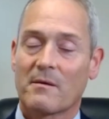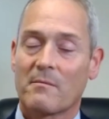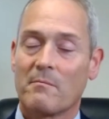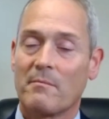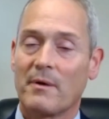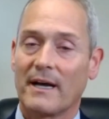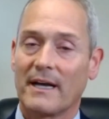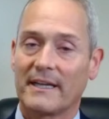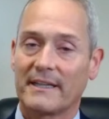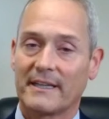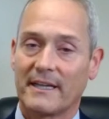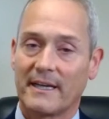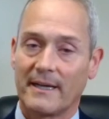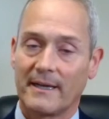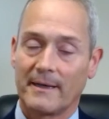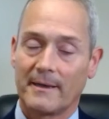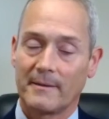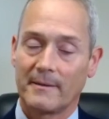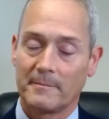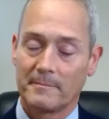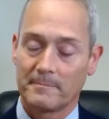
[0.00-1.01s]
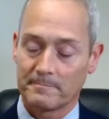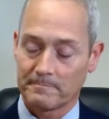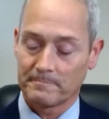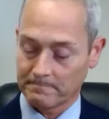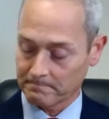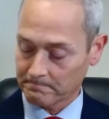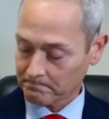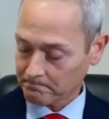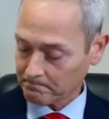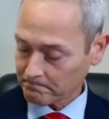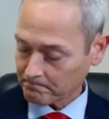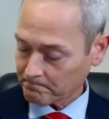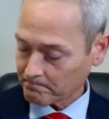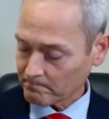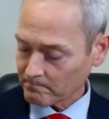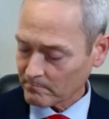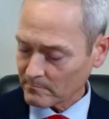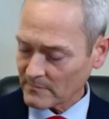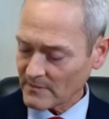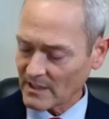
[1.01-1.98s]
But
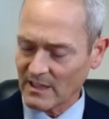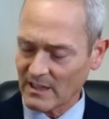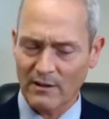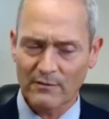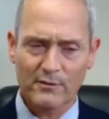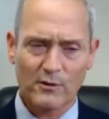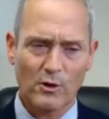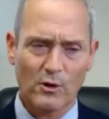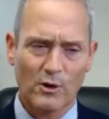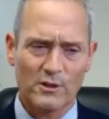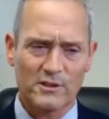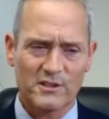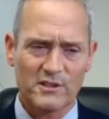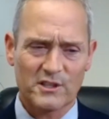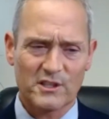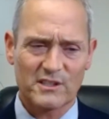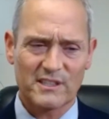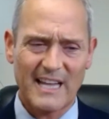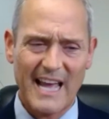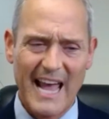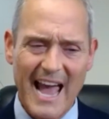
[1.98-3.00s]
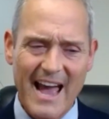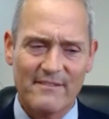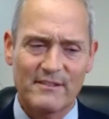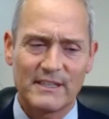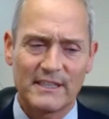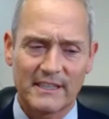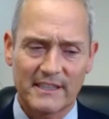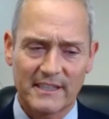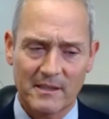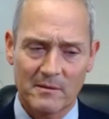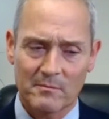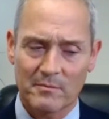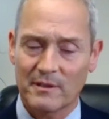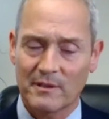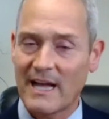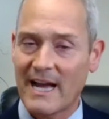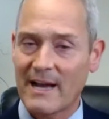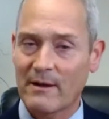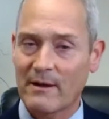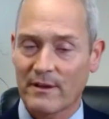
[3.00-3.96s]
of course, just having to
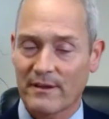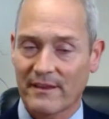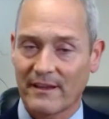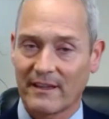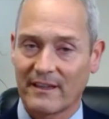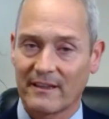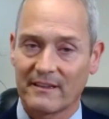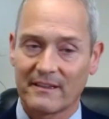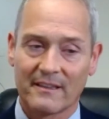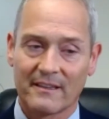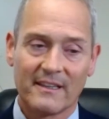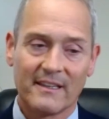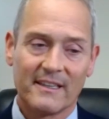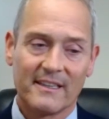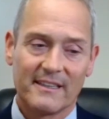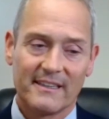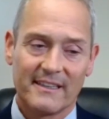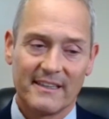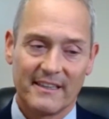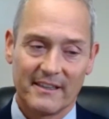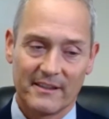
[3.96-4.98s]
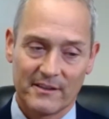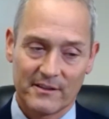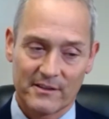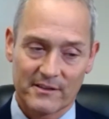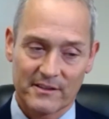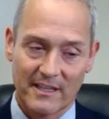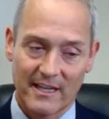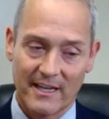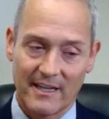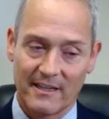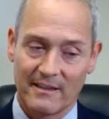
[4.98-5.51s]
comply with it is